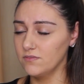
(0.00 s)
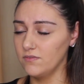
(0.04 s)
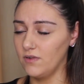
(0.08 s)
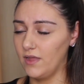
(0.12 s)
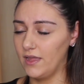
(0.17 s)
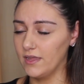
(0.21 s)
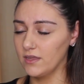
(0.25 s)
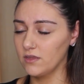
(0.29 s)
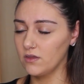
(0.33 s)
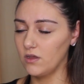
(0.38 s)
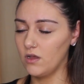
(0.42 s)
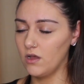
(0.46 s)
of
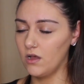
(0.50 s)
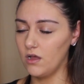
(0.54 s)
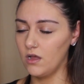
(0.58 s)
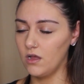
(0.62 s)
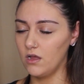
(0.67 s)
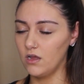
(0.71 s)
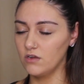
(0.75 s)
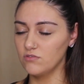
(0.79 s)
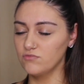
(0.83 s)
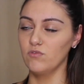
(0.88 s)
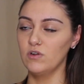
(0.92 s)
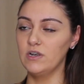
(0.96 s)
like
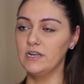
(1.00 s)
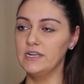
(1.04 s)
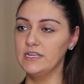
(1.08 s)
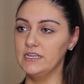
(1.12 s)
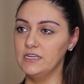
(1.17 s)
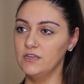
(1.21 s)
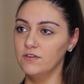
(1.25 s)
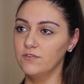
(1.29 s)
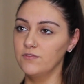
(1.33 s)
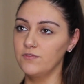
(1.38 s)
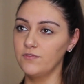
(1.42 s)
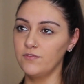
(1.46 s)
oh,
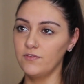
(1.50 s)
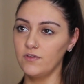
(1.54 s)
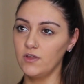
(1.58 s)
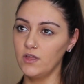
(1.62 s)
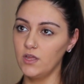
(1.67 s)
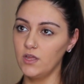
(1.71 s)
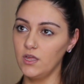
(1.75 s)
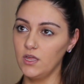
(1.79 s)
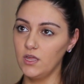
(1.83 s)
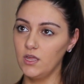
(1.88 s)
relief.